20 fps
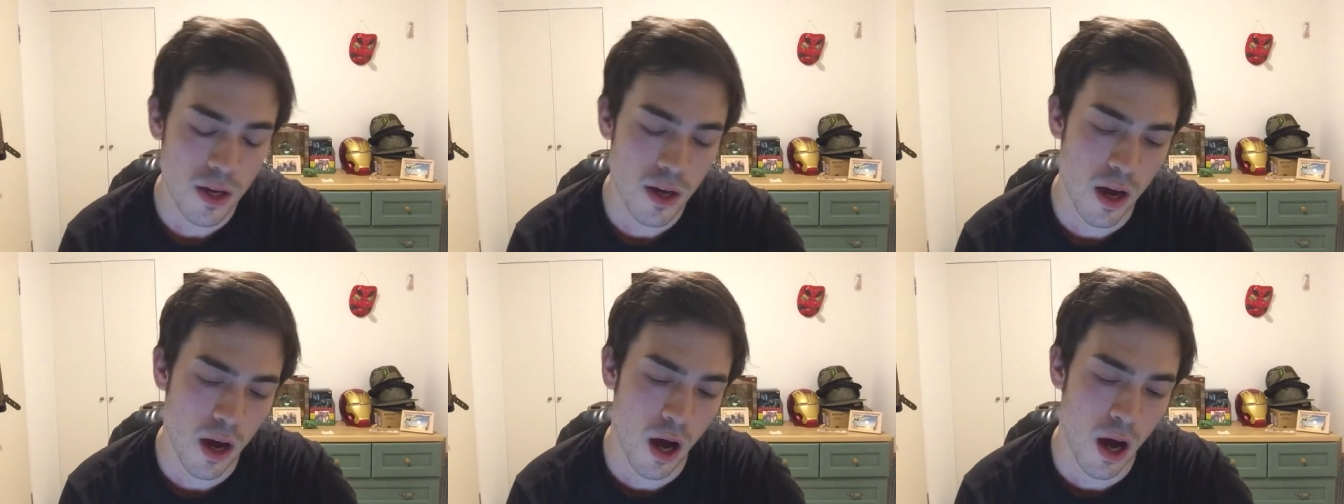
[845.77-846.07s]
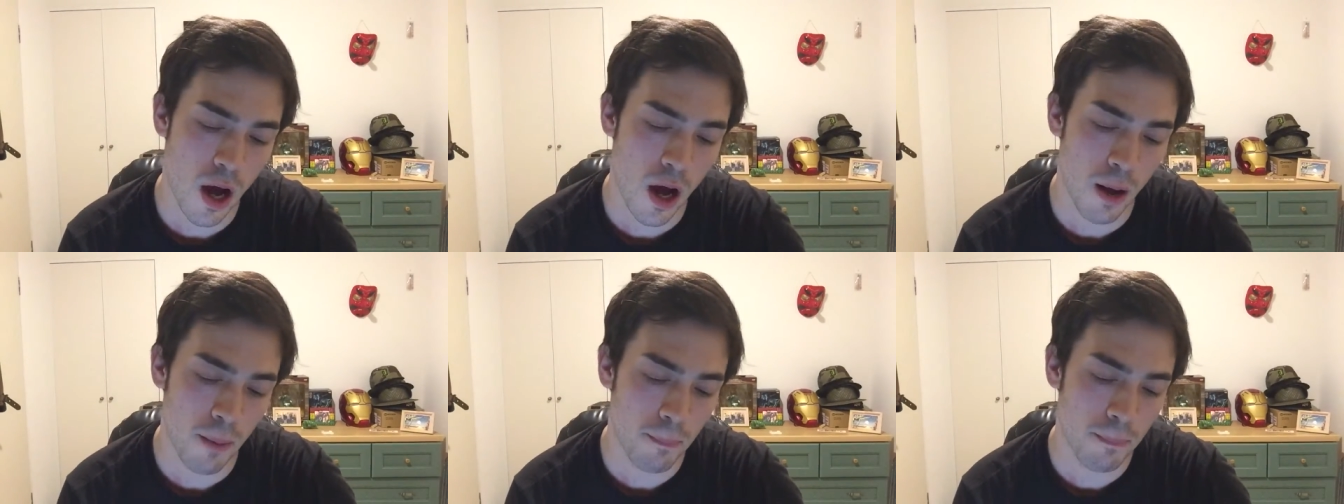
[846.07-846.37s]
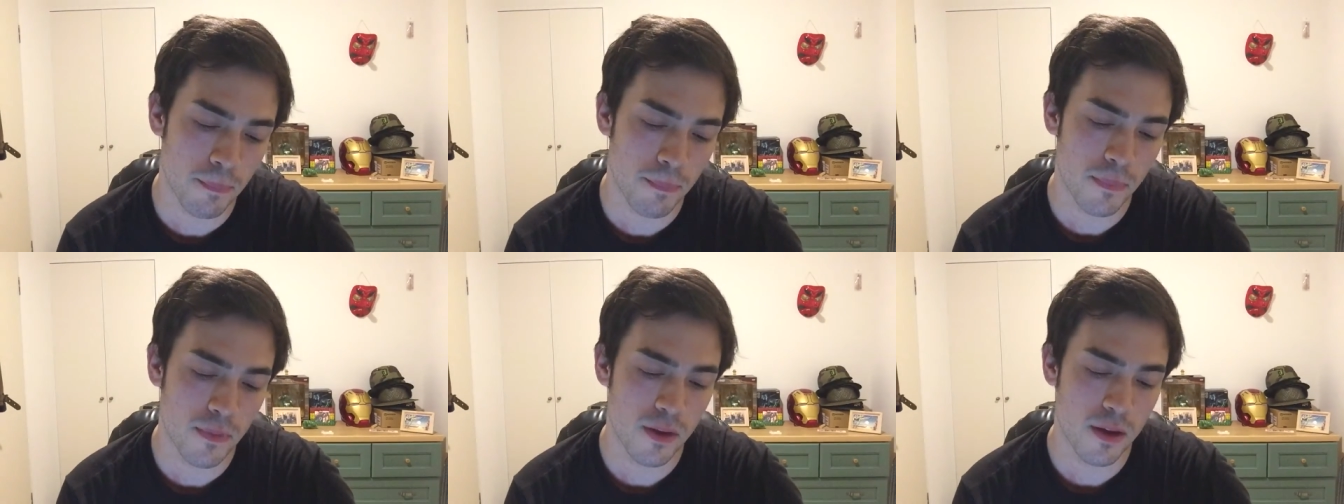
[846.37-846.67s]

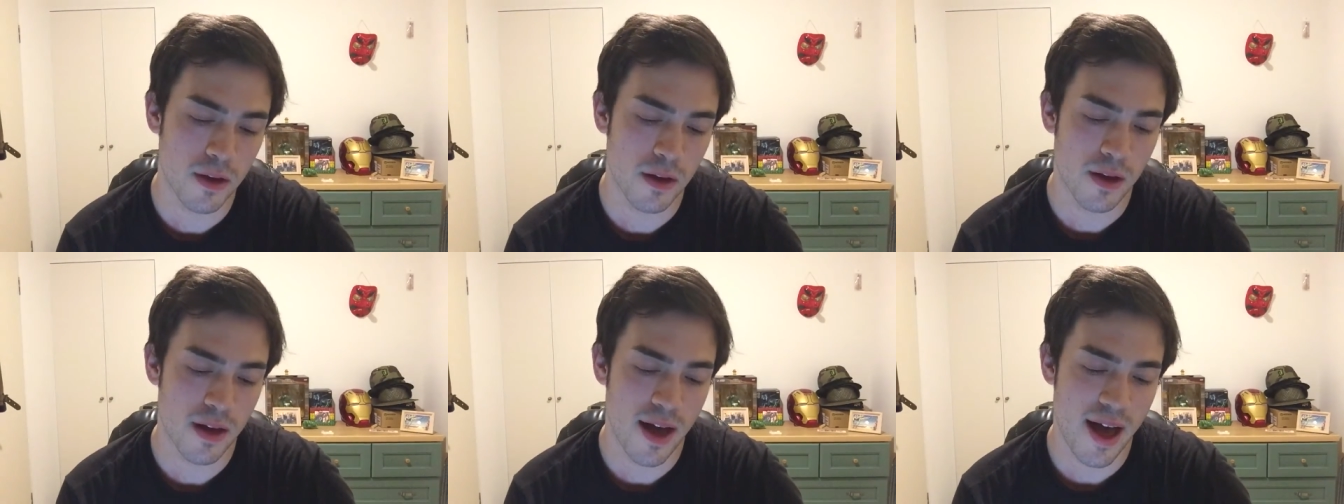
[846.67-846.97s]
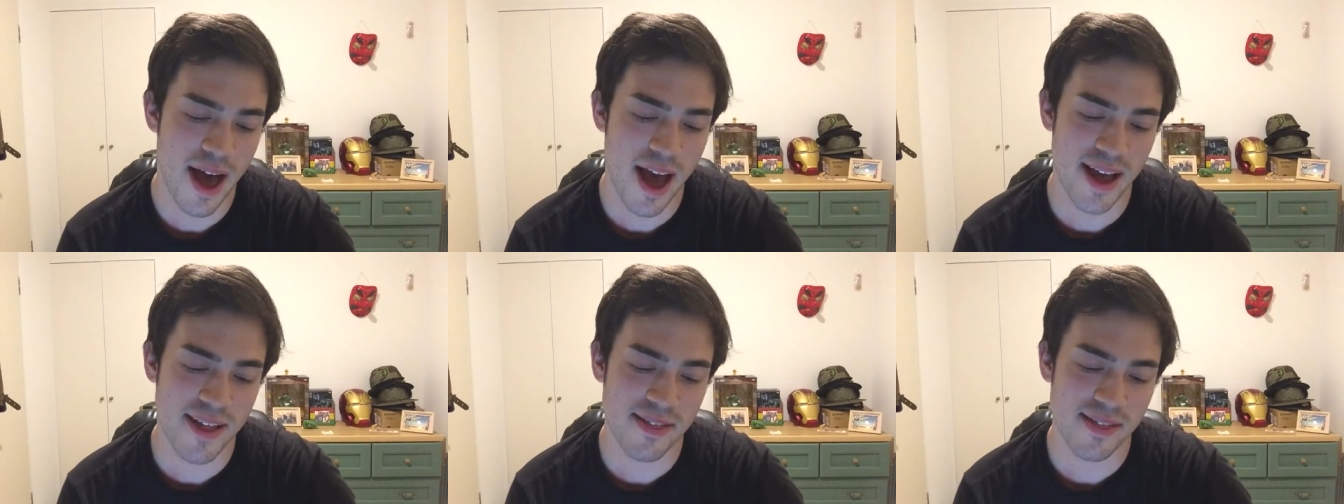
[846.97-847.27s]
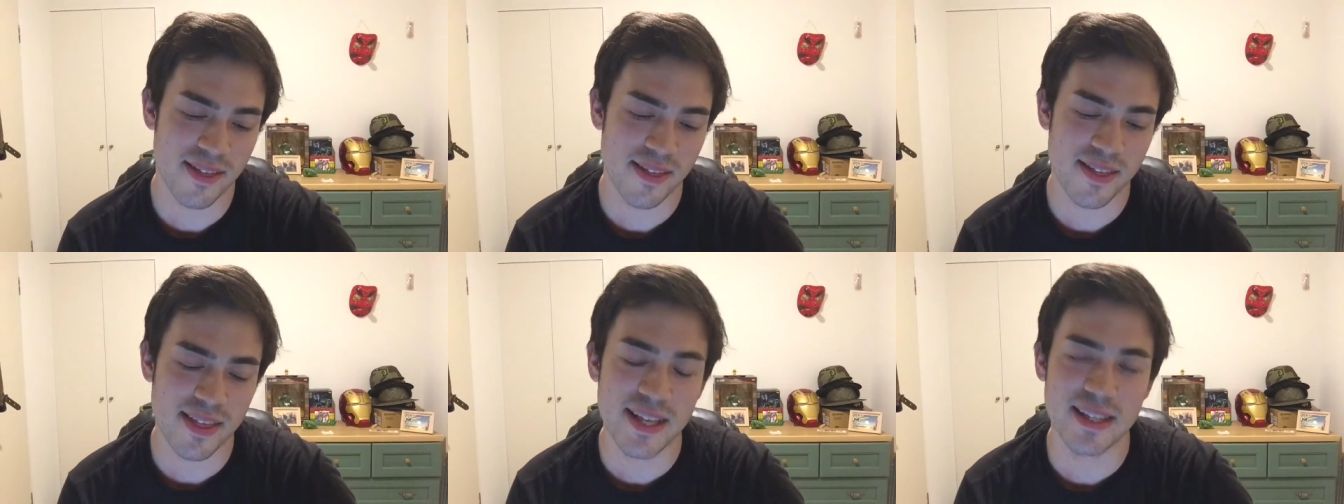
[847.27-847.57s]
Um,
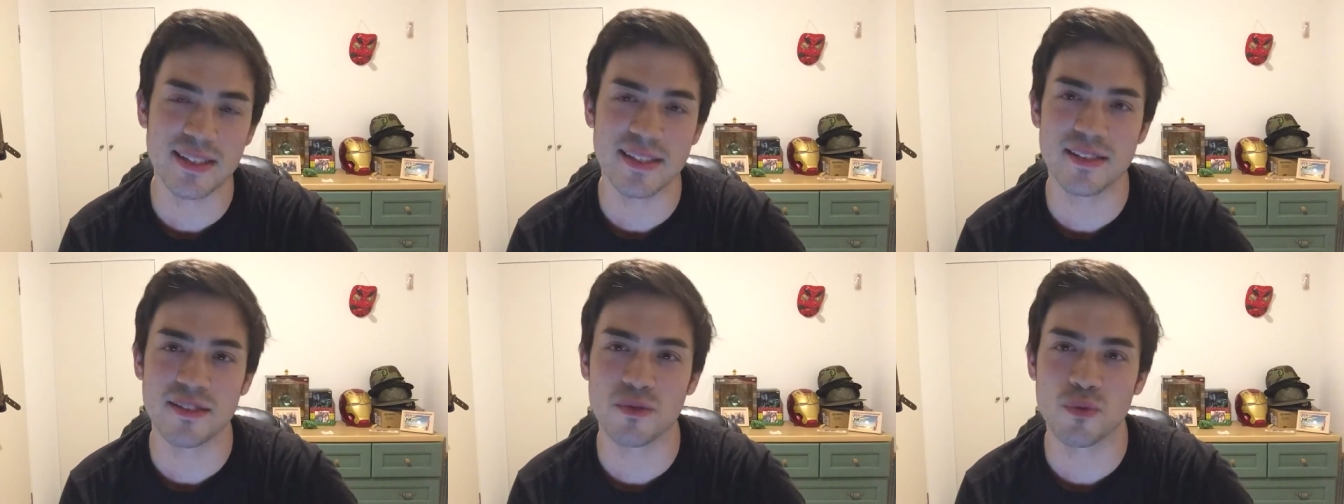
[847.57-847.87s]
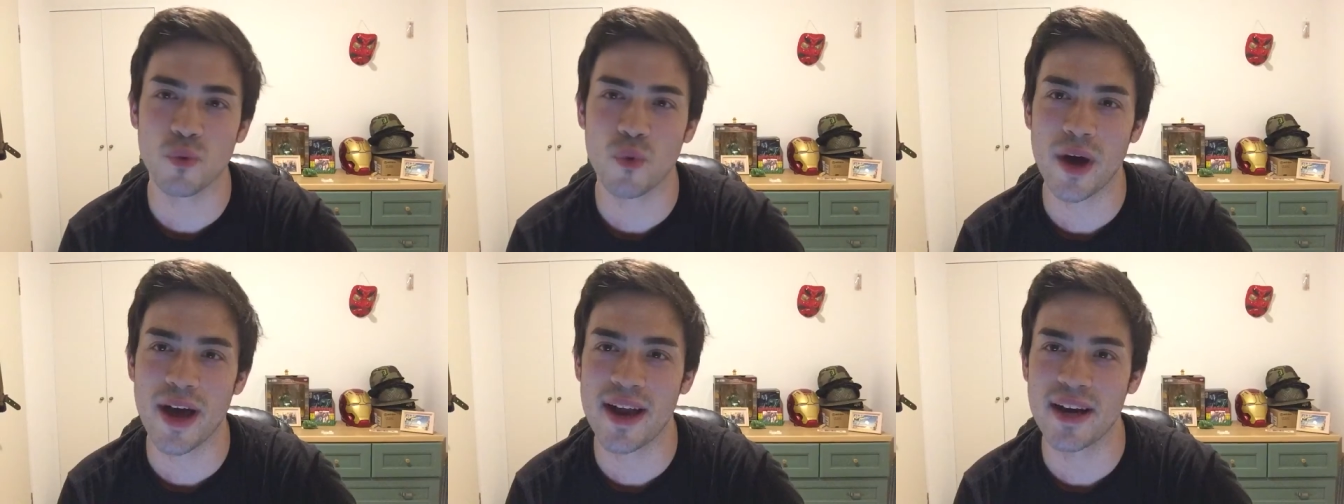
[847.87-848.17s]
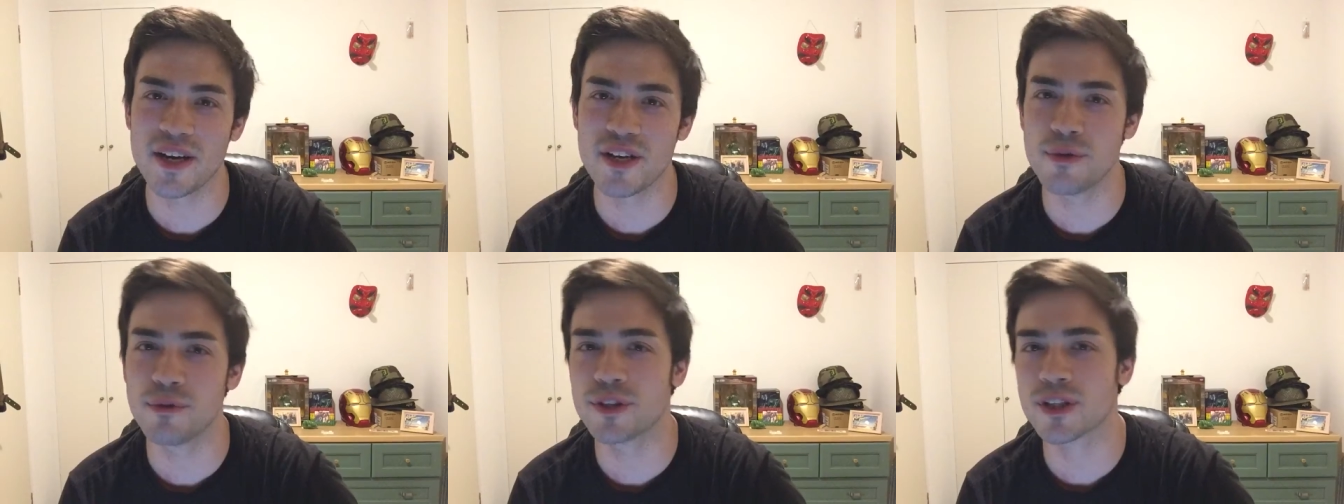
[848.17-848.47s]
and this is
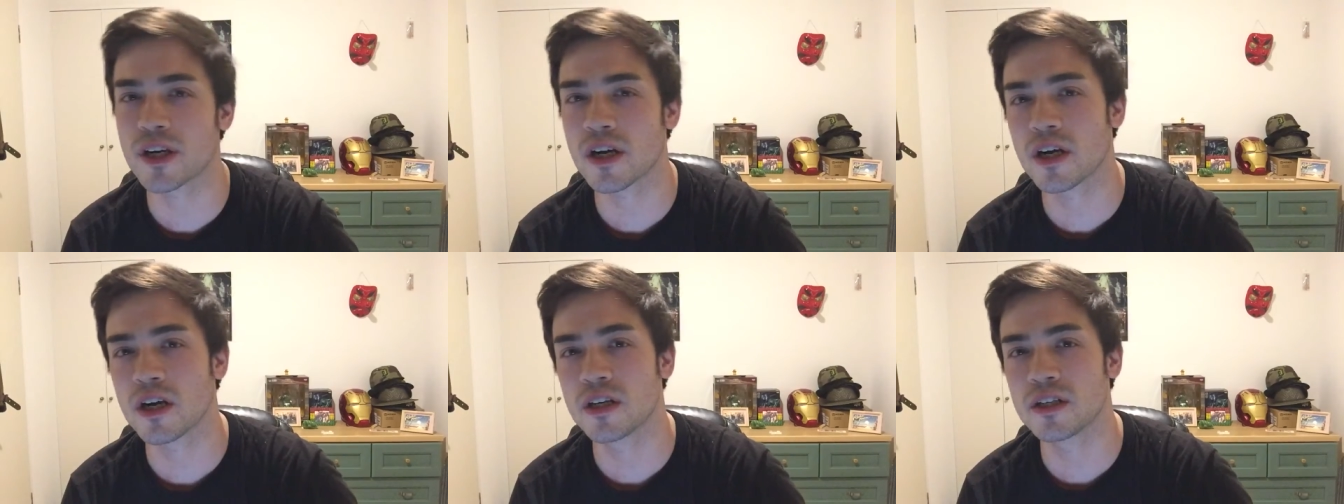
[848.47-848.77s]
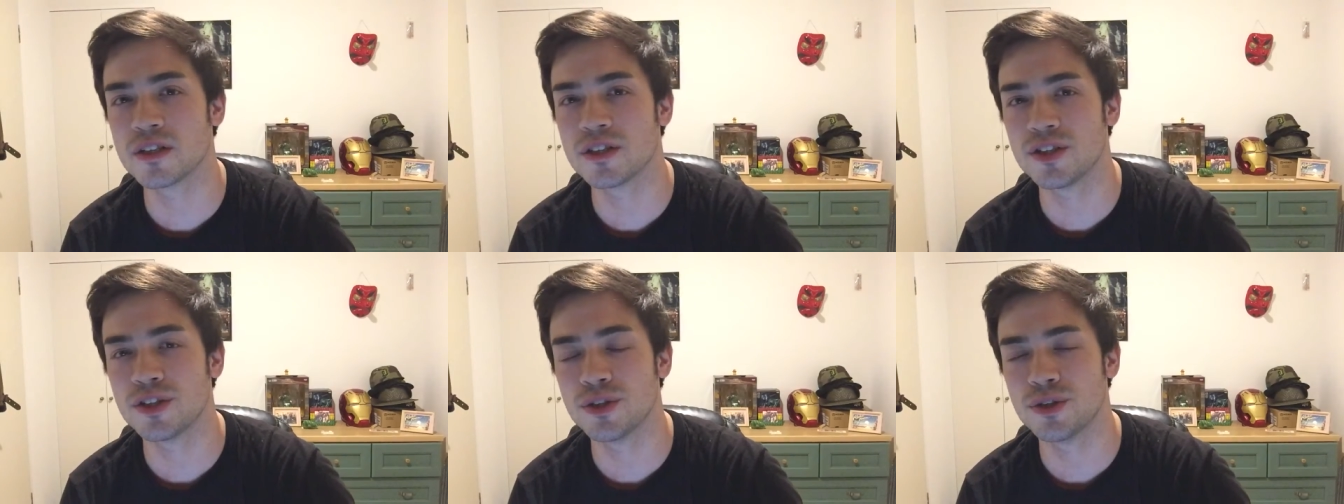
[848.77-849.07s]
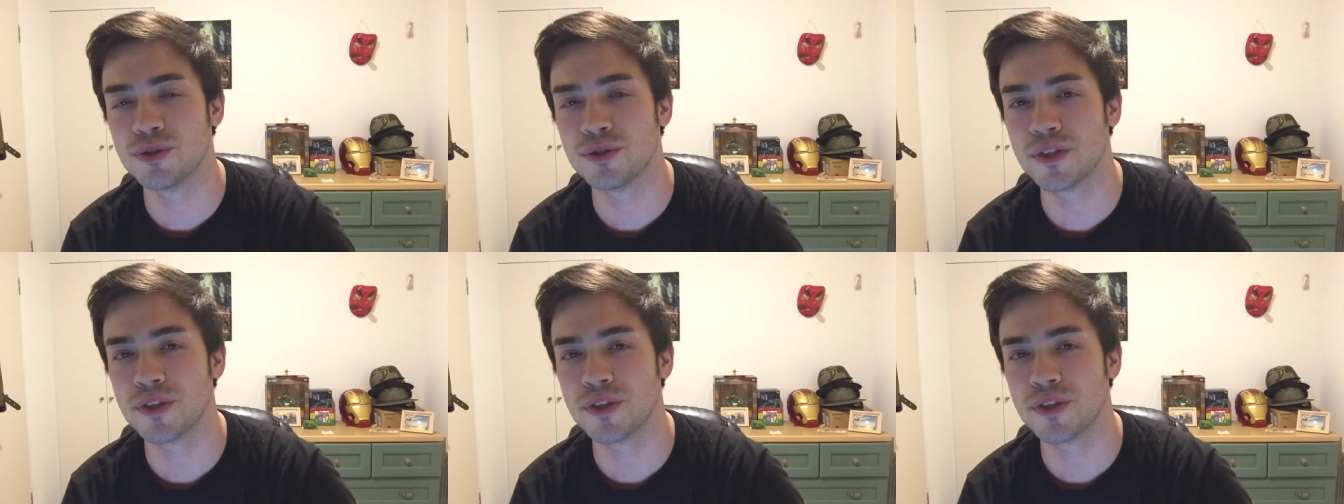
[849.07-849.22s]
when you turn to